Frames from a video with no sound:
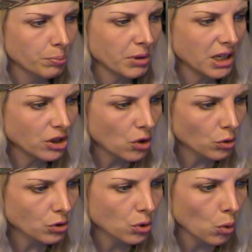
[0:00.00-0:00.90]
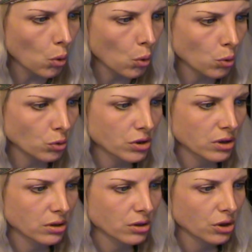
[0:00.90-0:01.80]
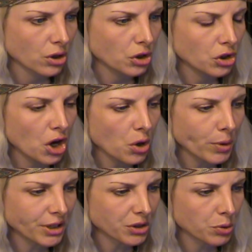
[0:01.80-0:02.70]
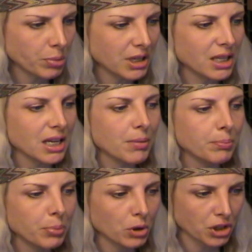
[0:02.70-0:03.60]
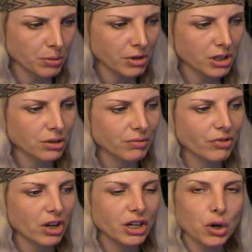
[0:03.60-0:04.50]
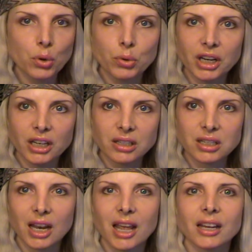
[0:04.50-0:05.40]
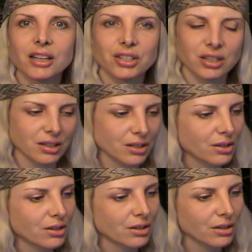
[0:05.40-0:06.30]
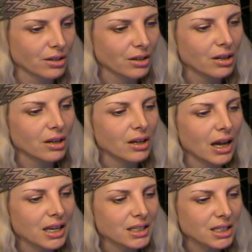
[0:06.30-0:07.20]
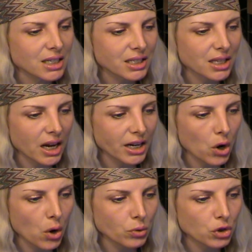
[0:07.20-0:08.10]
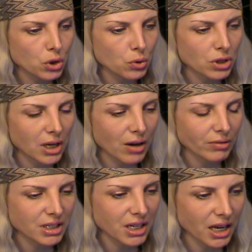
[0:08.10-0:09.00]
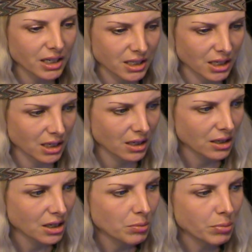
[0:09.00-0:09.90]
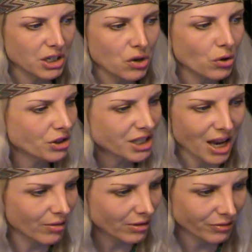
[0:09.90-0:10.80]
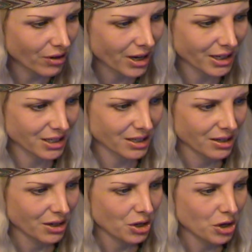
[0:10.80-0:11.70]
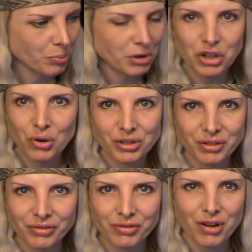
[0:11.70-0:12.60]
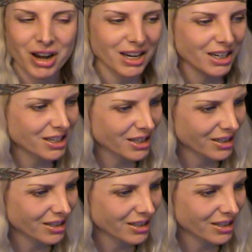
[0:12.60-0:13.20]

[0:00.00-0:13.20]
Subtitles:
Be not awed. Know it to be the embodiment of thine own intellect. As it is thine own tutelary deity, be not terrified, be not afraid.